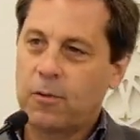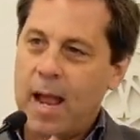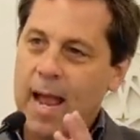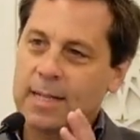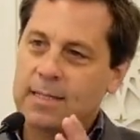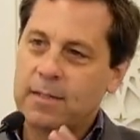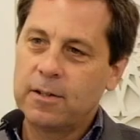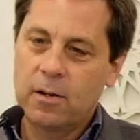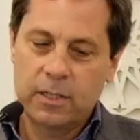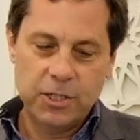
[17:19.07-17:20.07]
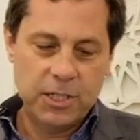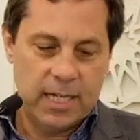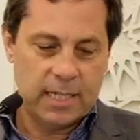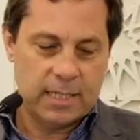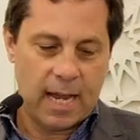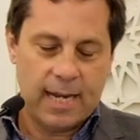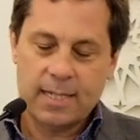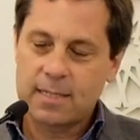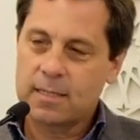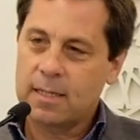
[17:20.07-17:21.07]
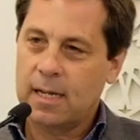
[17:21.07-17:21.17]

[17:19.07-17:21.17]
cracks that are known as sheeted dikes.